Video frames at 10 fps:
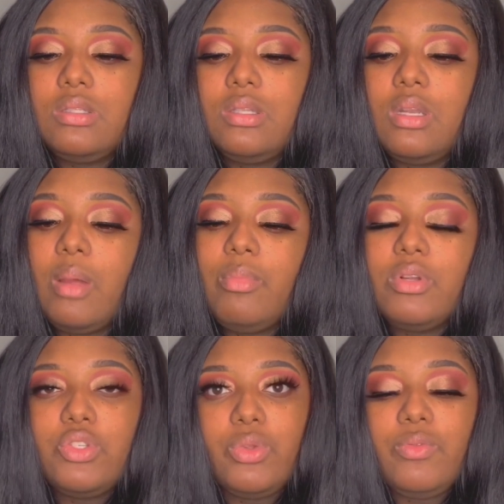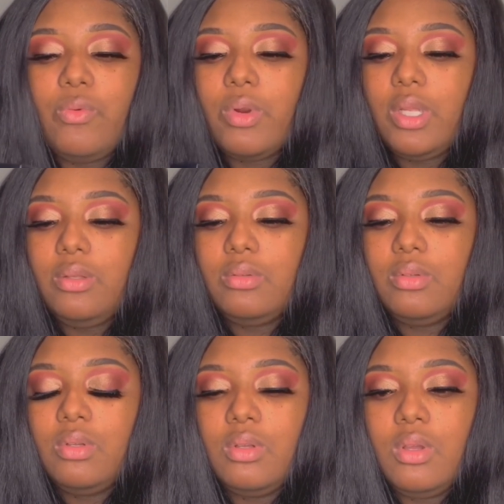The number is 340.
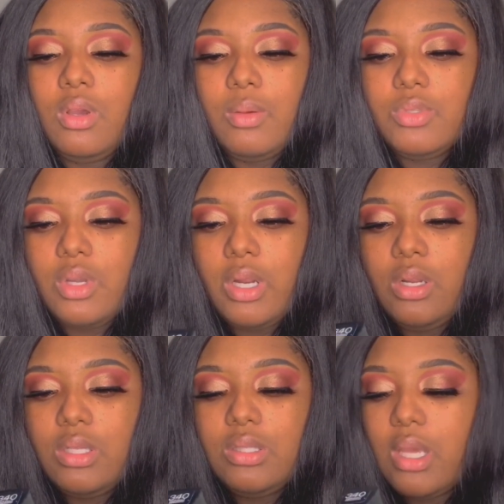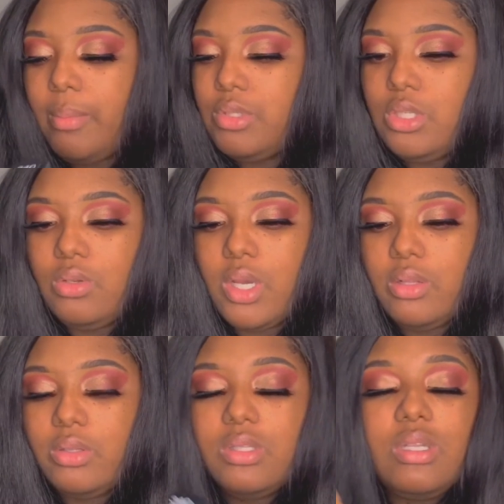I'm sorry, no, that's the Cappuccino color.
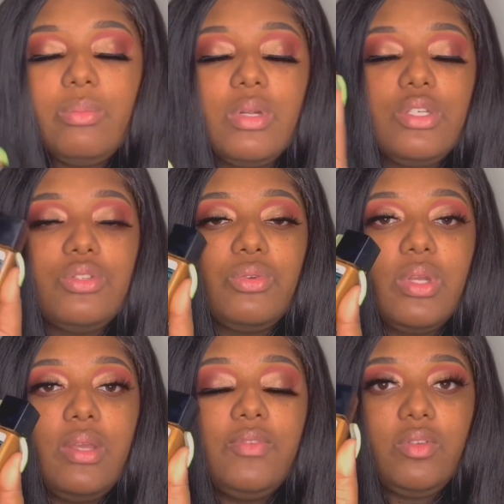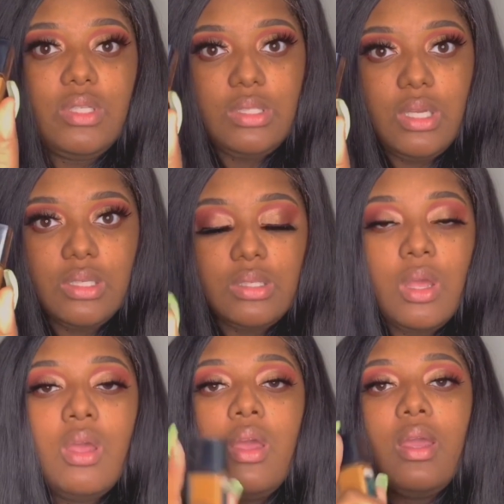This number is 356.
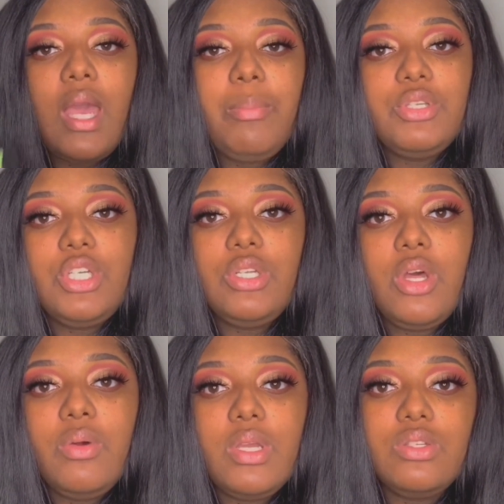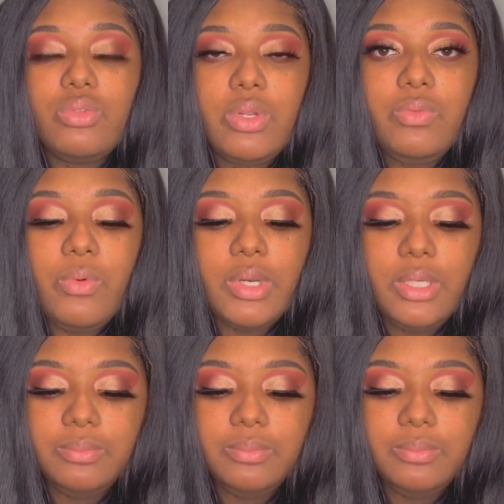Cappuccino is 340.